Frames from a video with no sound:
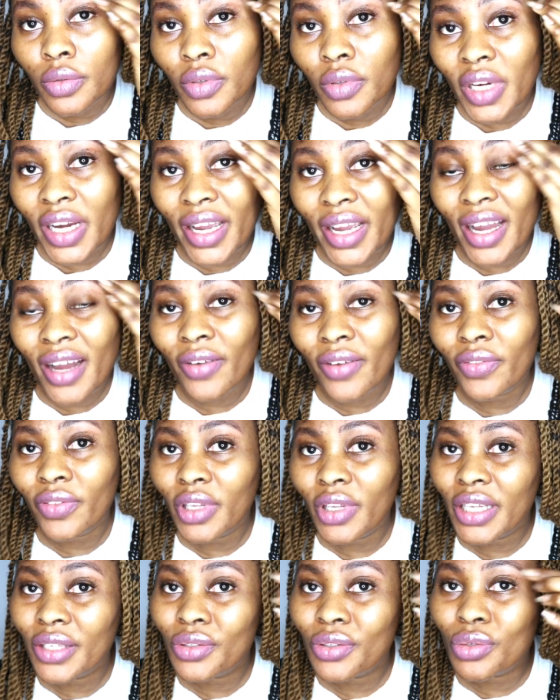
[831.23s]
I have
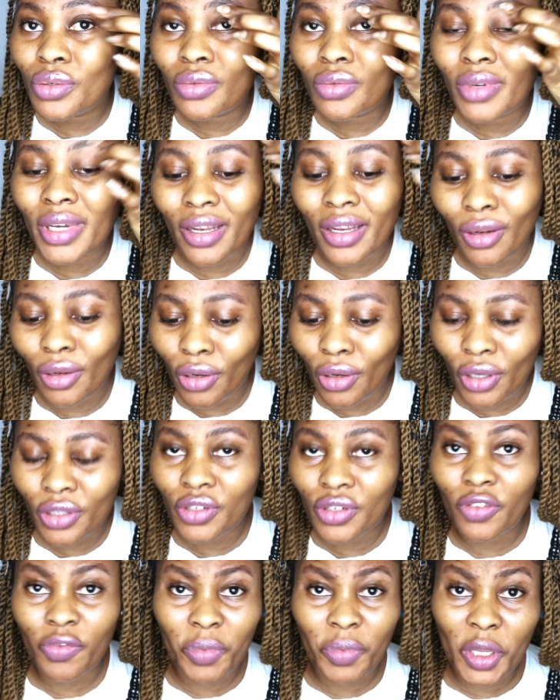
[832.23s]
a lot
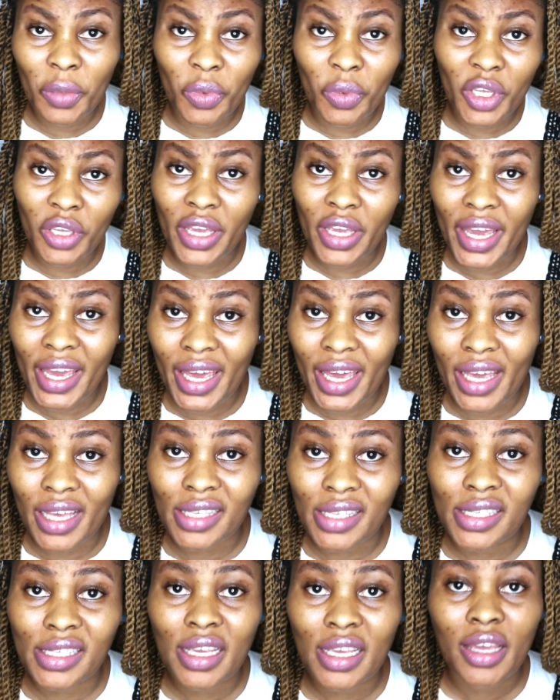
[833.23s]
of baby
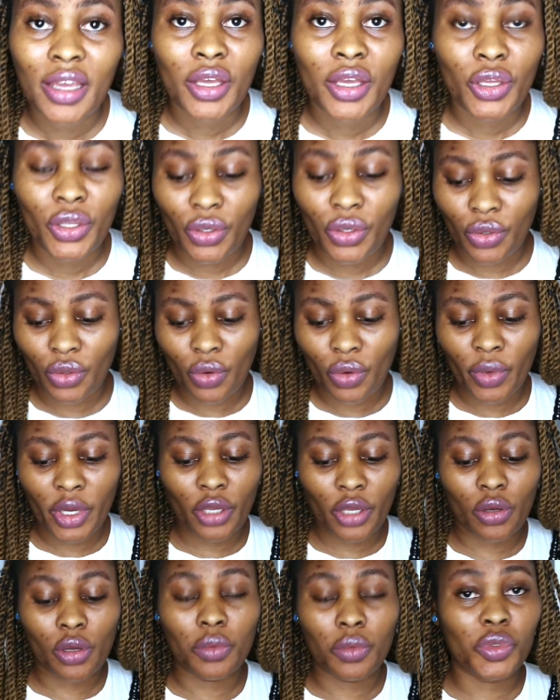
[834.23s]
hairs. You know, when
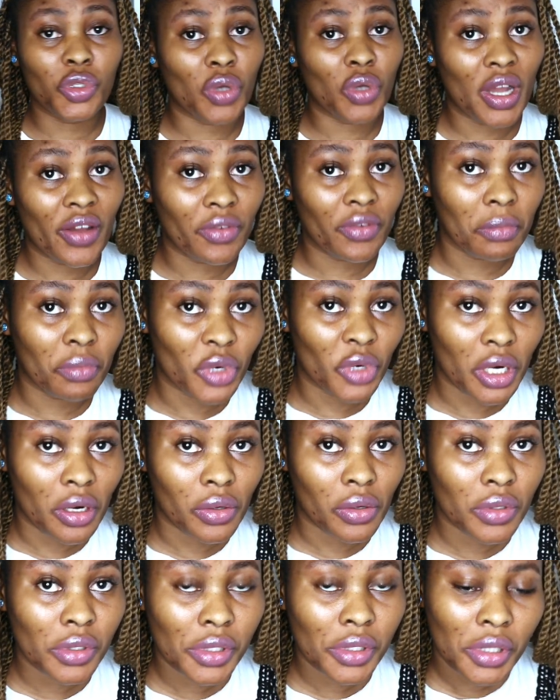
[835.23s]
it comes to having
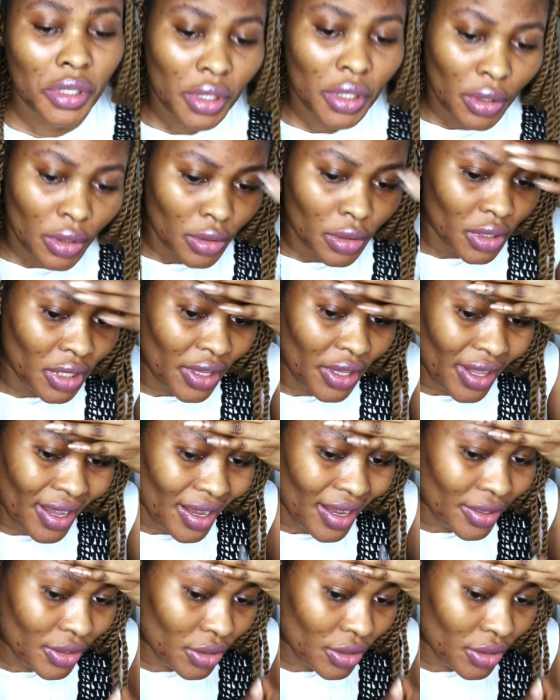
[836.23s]
brows, they are